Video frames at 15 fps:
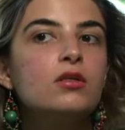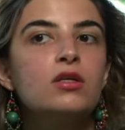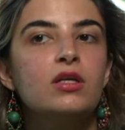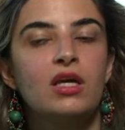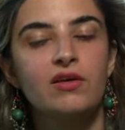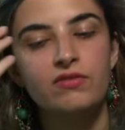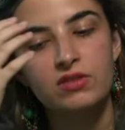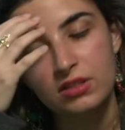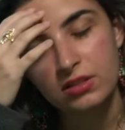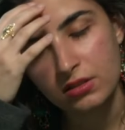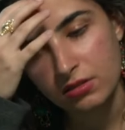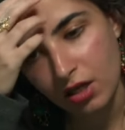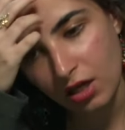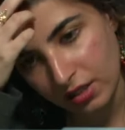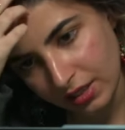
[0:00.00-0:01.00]
Can we still
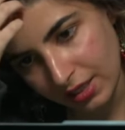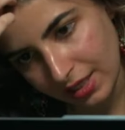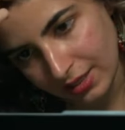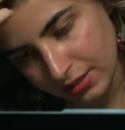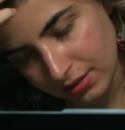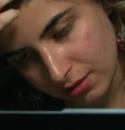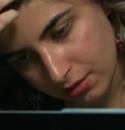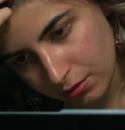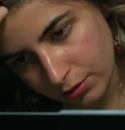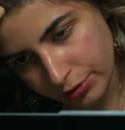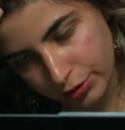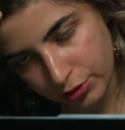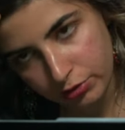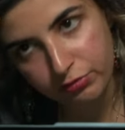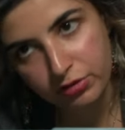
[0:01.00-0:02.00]
long castle or
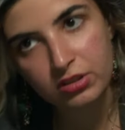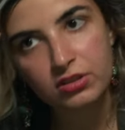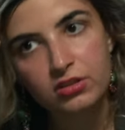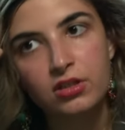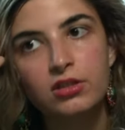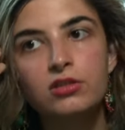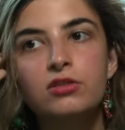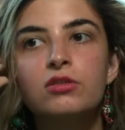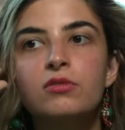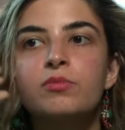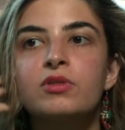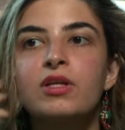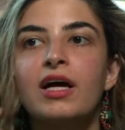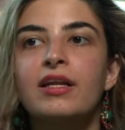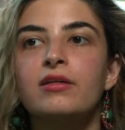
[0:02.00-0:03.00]
should we start
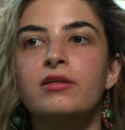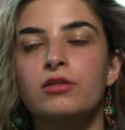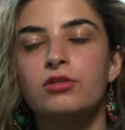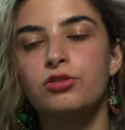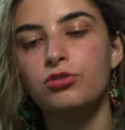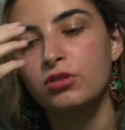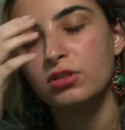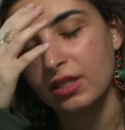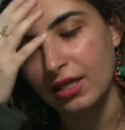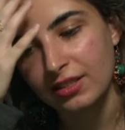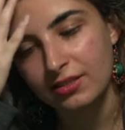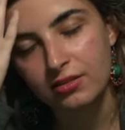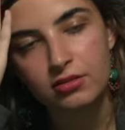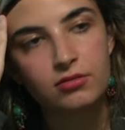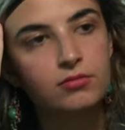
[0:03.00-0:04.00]
planning on short
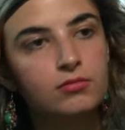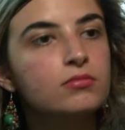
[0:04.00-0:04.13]
castle.